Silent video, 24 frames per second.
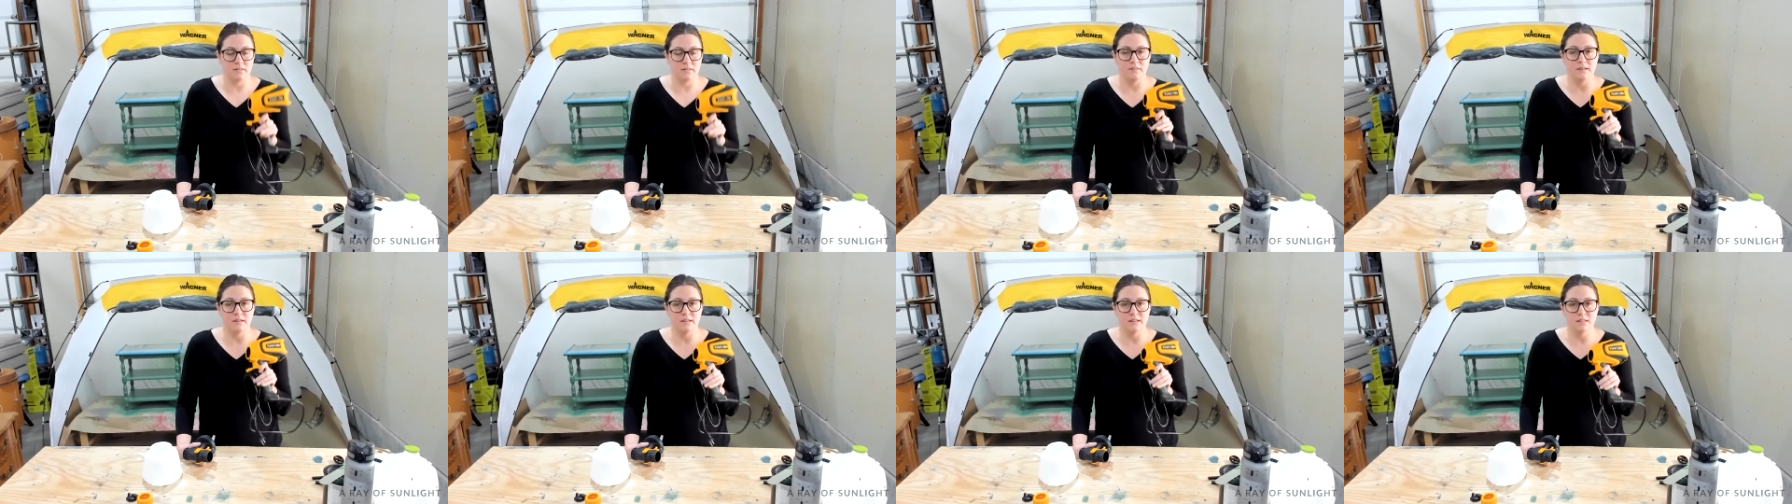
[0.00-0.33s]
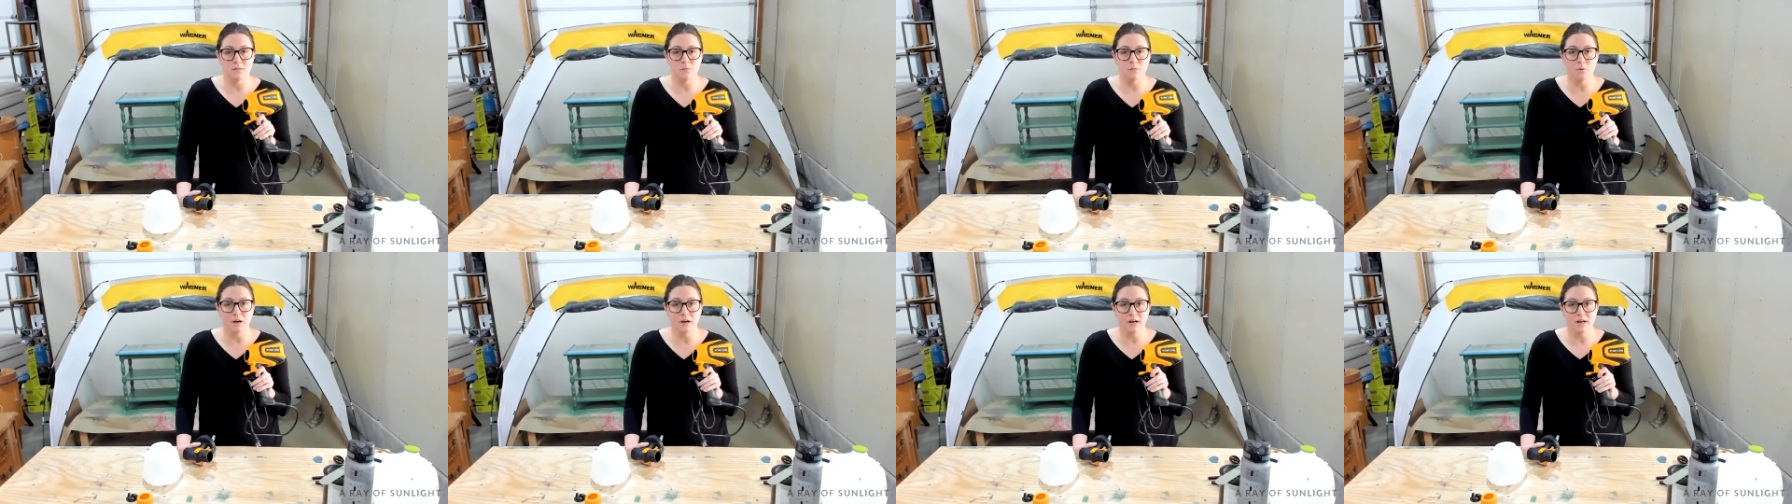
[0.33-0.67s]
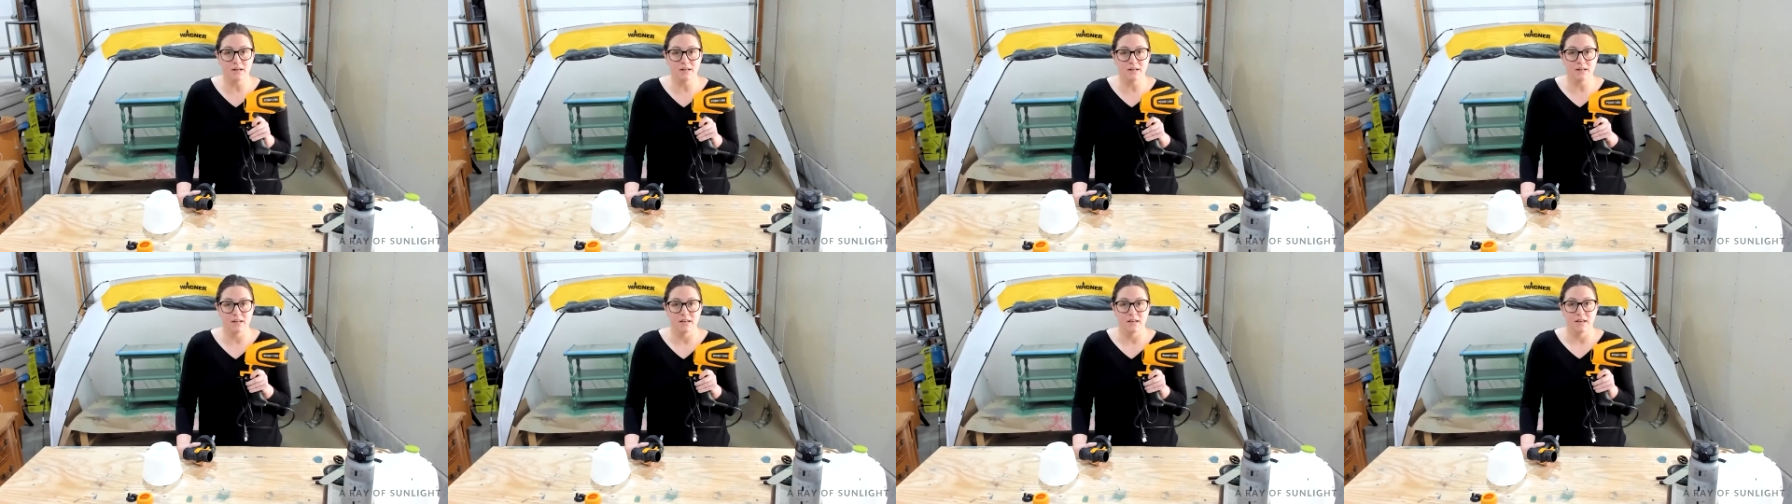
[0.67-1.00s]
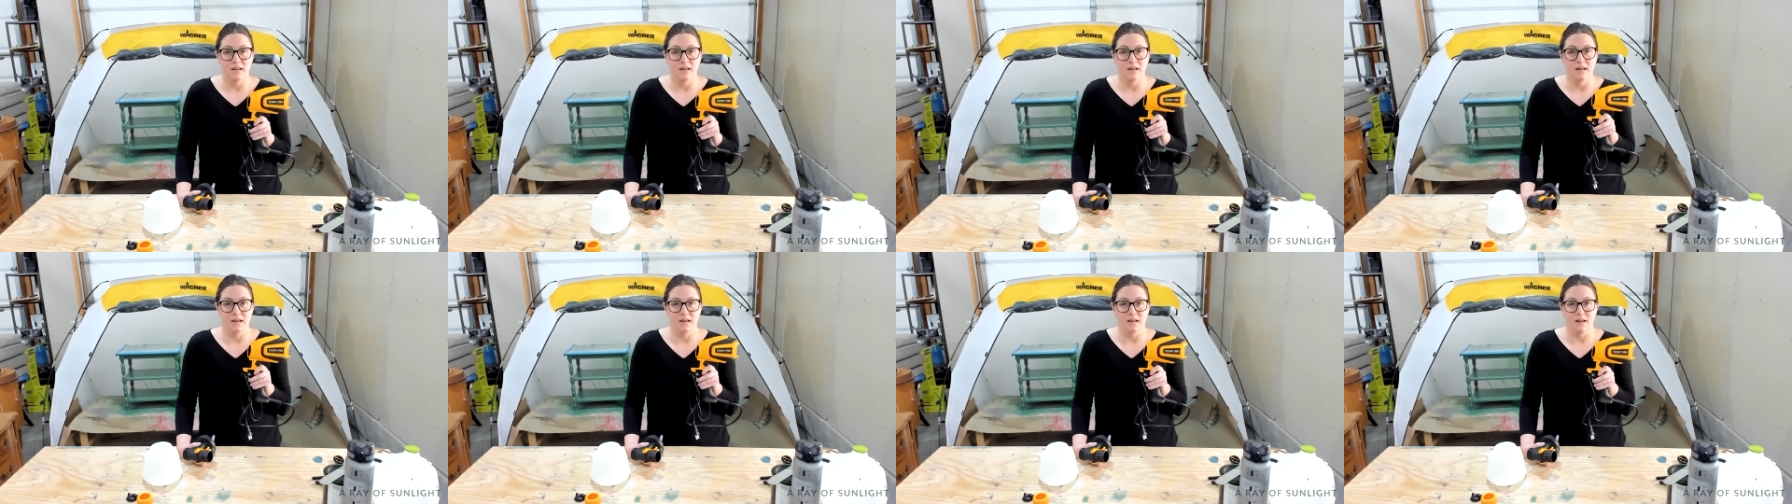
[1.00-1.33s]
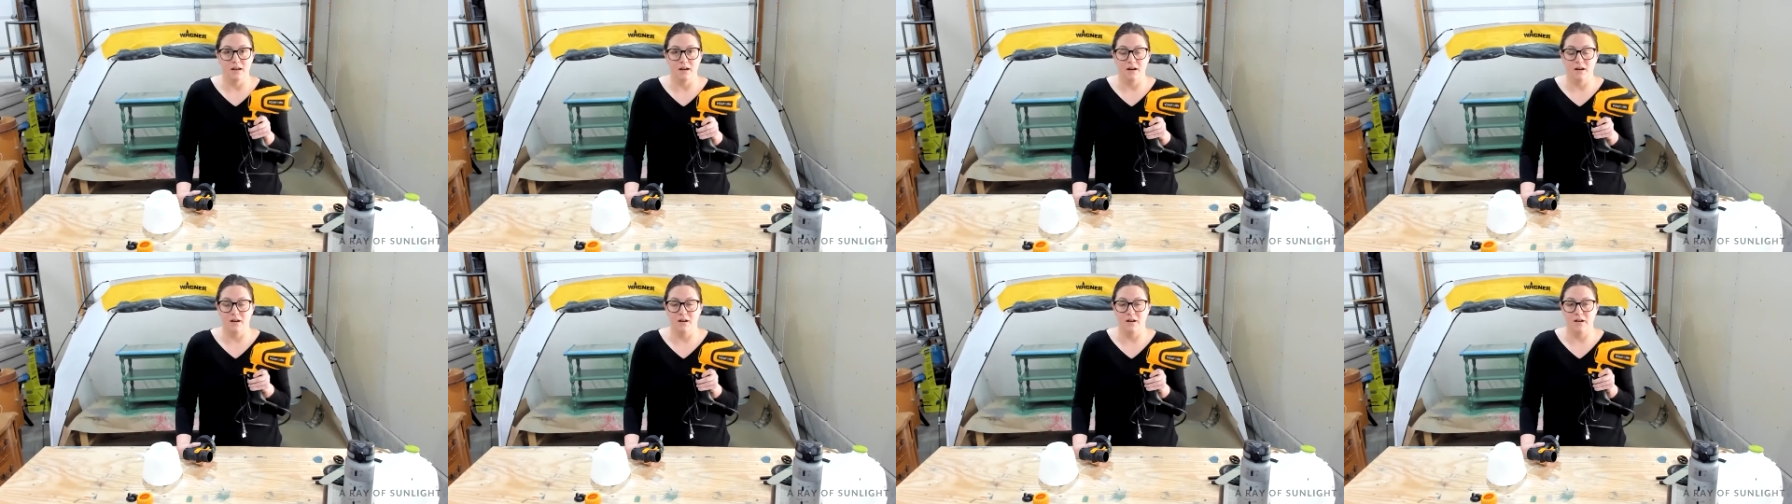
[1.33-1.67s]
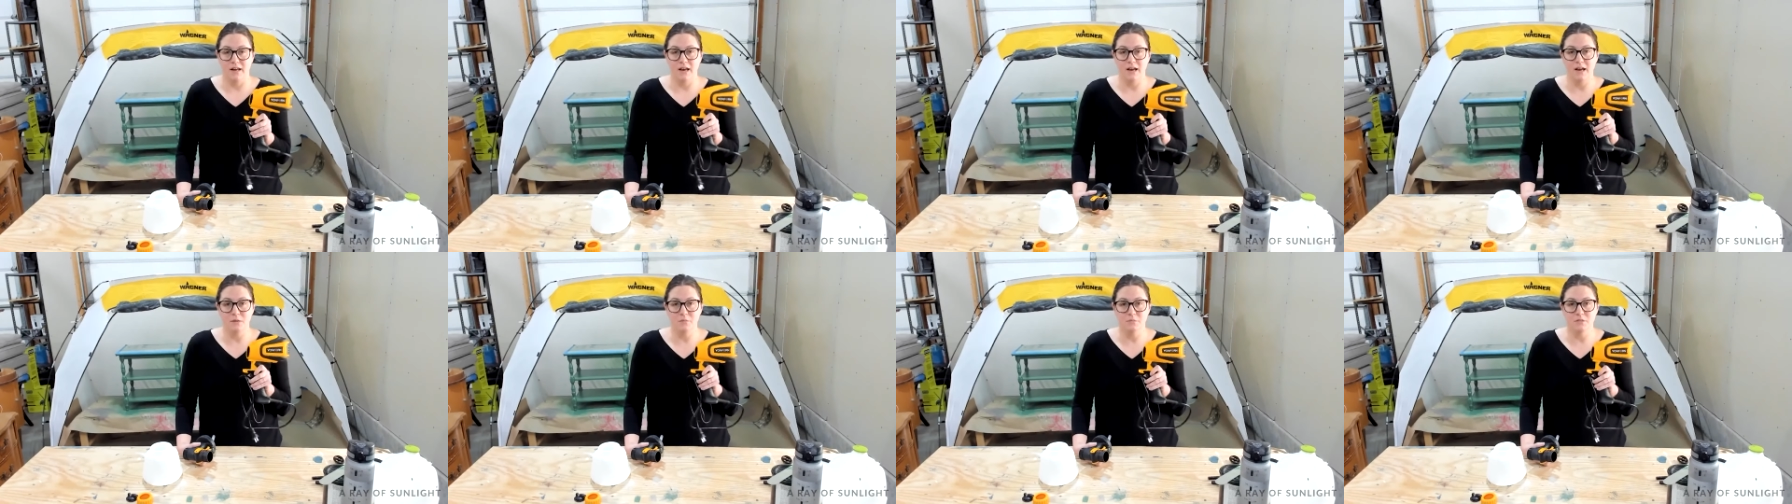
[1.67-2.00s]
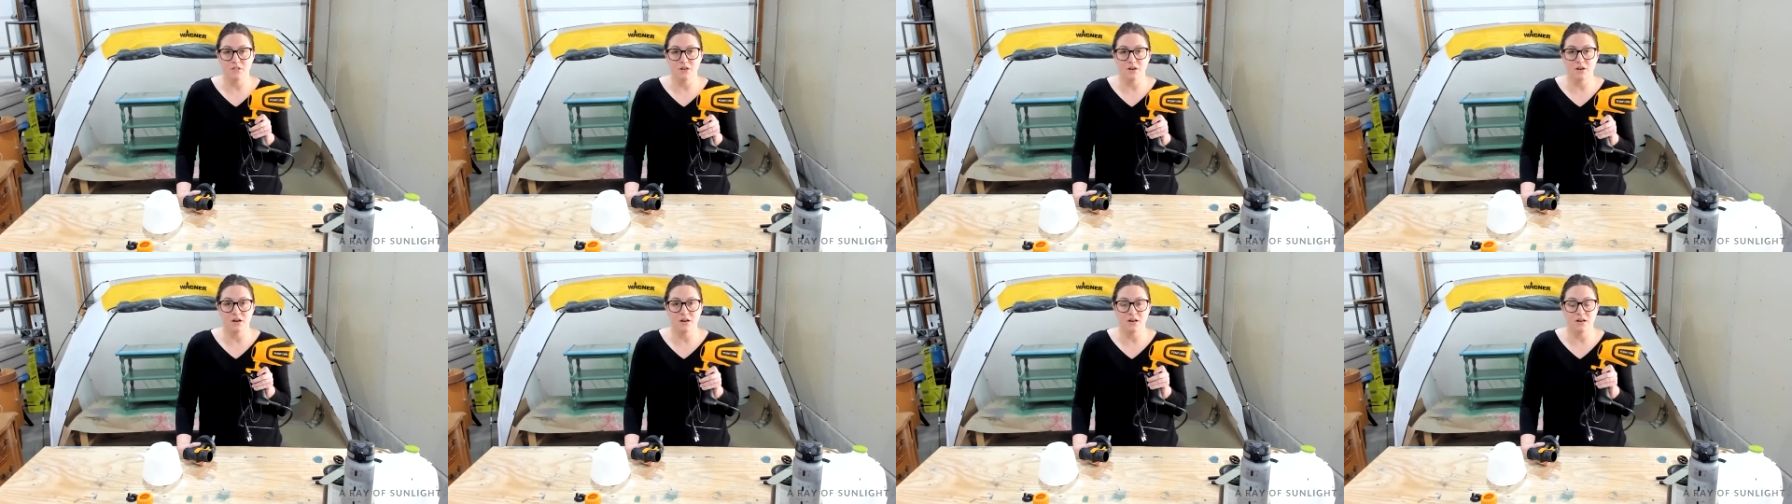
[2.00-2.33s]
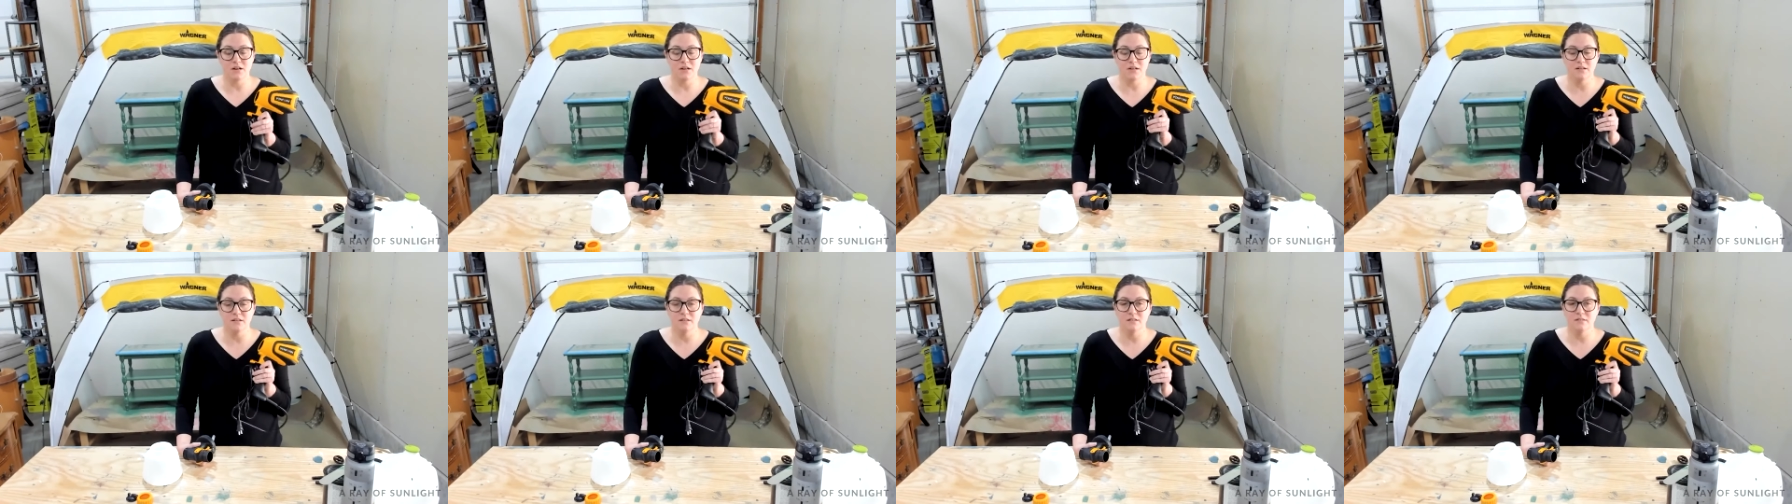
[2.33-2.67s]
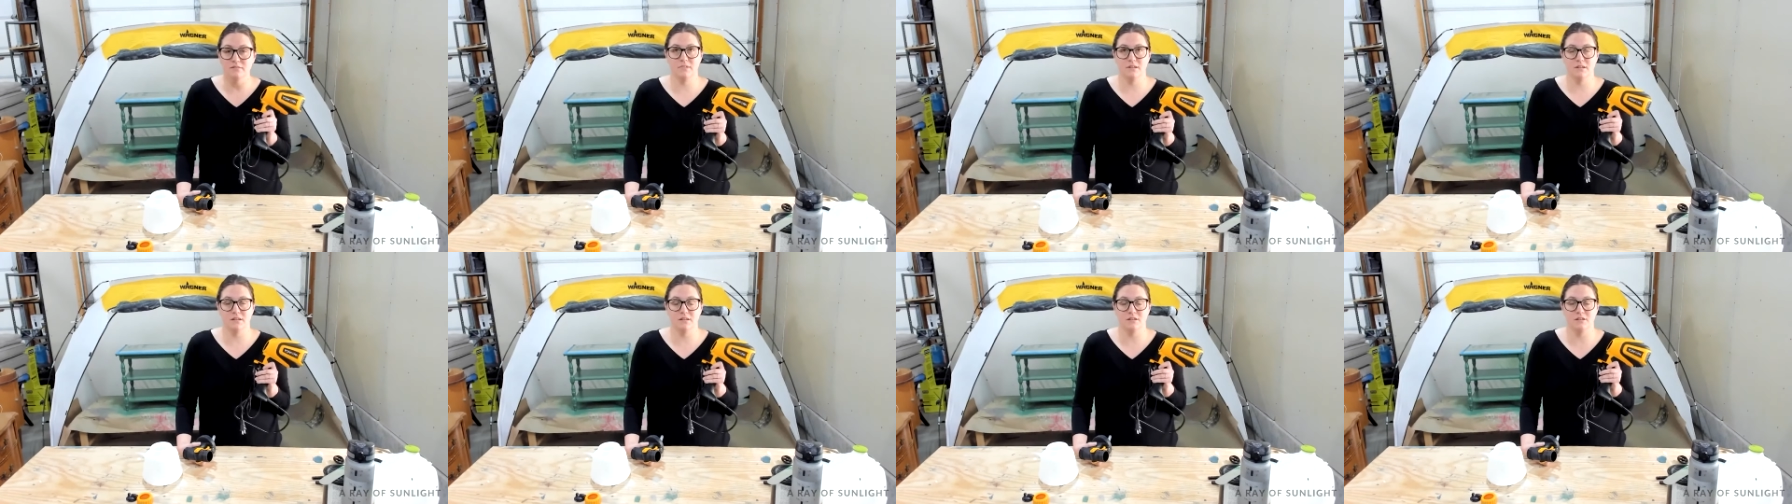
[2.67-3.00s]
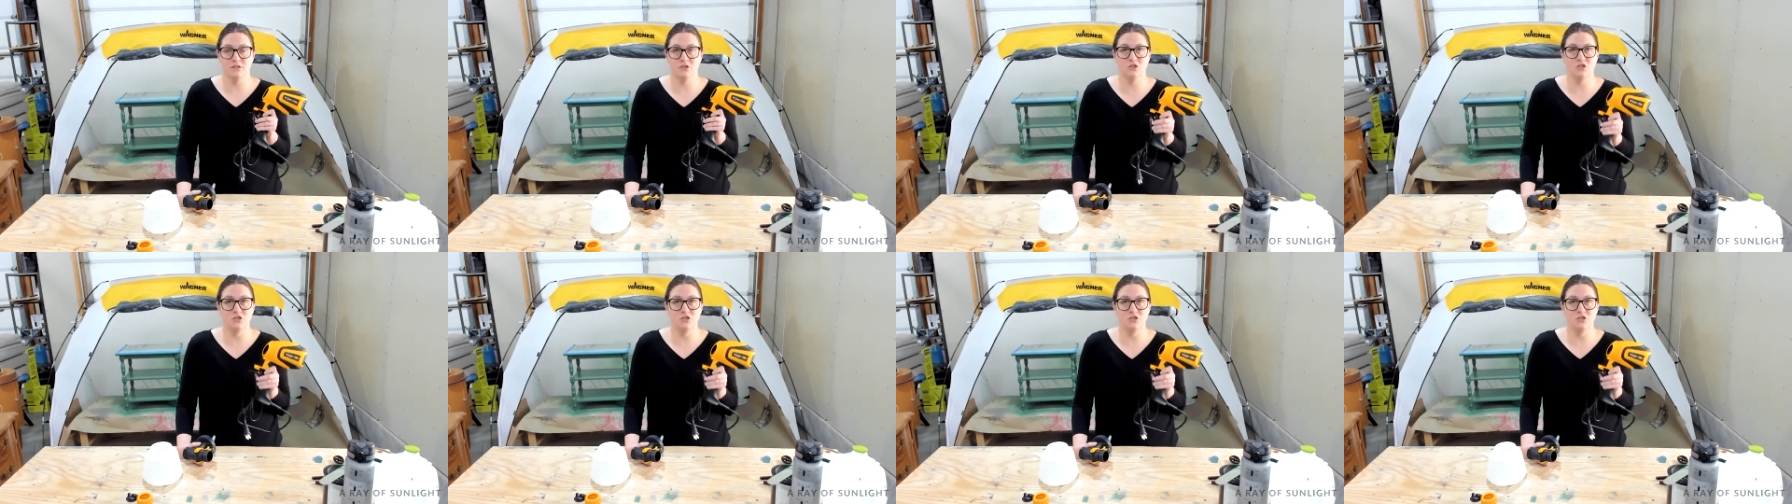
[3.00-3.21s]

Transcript: This one on Amazon, it's